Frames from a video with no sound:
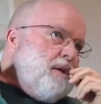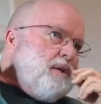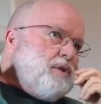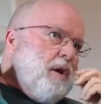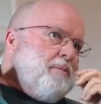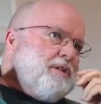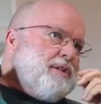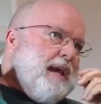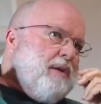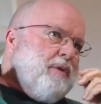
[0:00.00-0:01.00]
So I've been
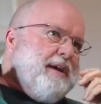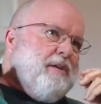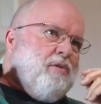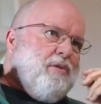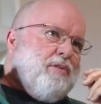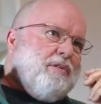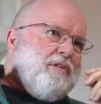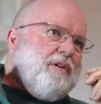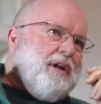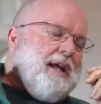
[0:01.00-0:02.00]
saying re- er,
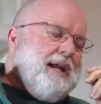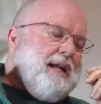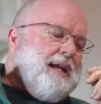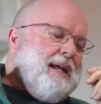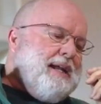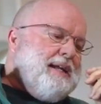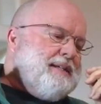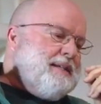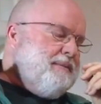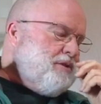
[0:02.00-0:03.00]
er, er, lately, and
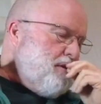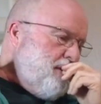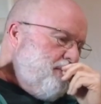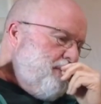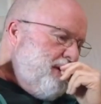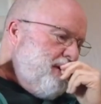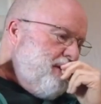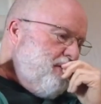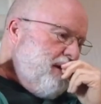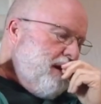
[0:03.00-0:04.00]
it seems to be
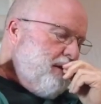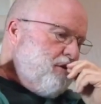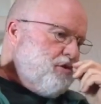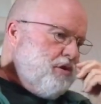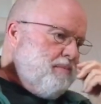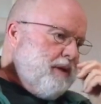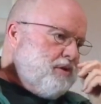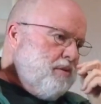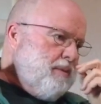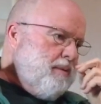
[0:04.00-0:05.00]
well understood by
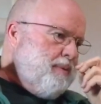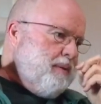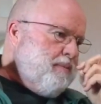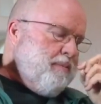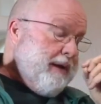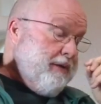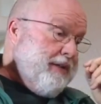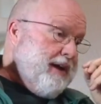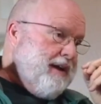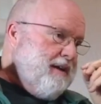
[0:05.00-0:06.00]
so many people, better
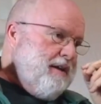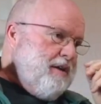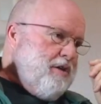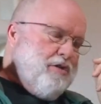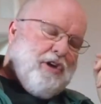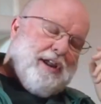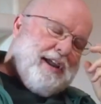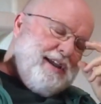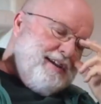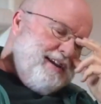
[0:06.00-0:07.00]
than I thought
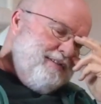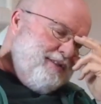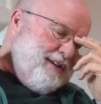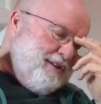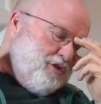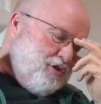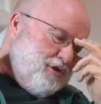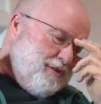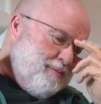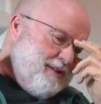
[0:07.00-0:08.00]
I even
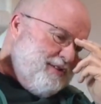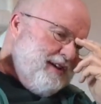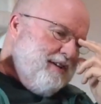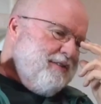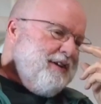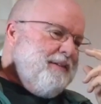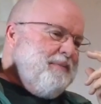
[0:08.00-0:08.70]
understood it myself.